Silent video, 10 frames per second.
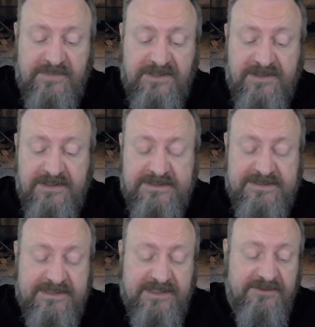I think
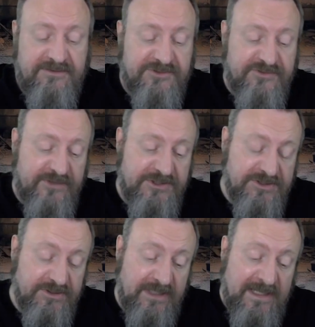it's kind of
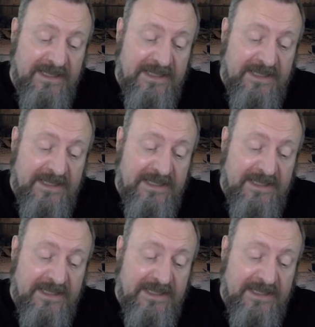controversial.